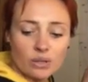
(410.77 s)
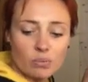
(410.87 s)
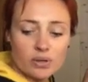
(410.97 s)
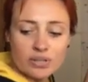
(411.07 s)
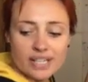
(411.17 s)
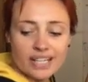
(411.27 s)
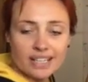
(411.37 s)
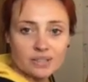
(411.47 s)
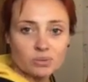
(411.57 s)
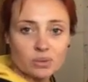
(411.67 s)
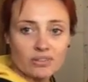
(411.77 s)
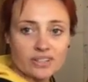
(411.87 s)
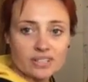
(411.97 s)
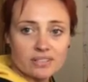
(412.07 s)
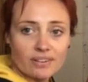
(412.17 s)
when you're digging into all of
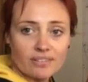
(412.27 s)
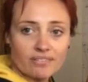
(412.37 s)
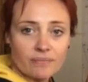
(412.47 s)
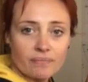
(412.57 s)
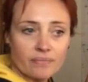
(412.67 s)
this stuff.